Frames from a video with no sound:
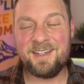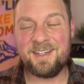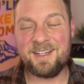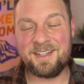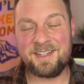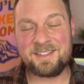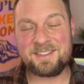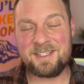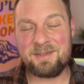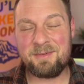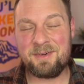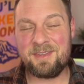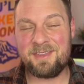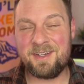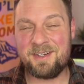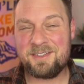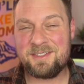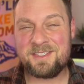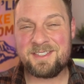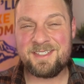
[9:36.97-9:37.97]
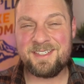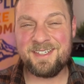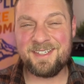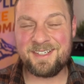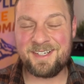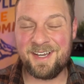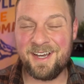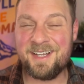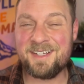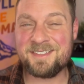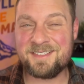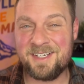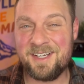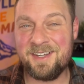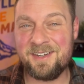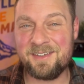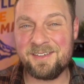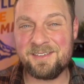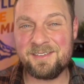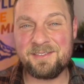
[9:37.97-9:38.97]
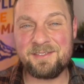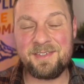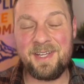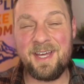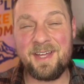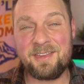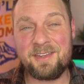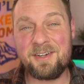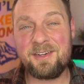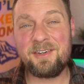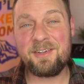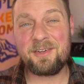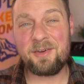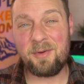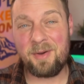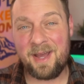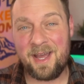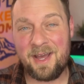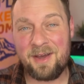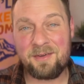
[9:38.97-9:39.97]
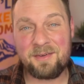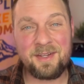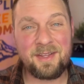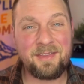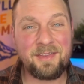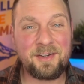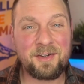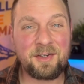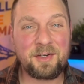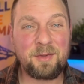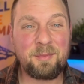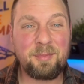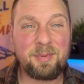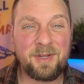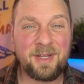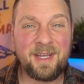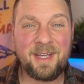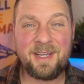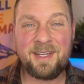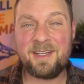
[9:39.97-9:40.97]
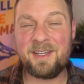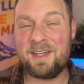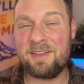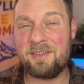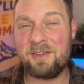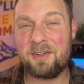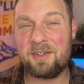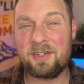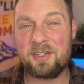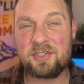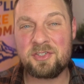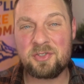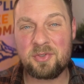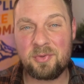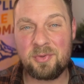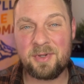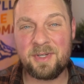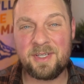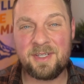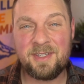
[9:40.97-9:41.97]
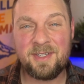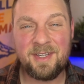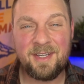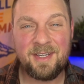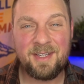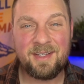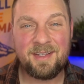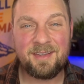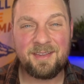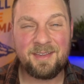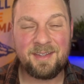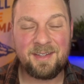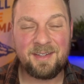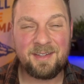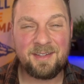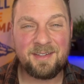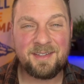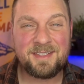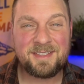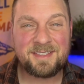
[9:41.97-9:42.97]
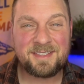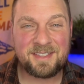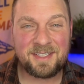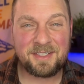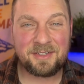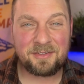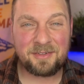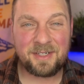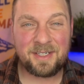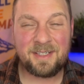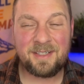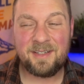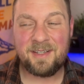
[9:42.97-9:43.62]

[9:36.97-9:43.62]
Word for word: in the summer, they're just gonna cut tail. Yeah, they're gonna go out and they're gonna play and they're gonna enjoy the scenery.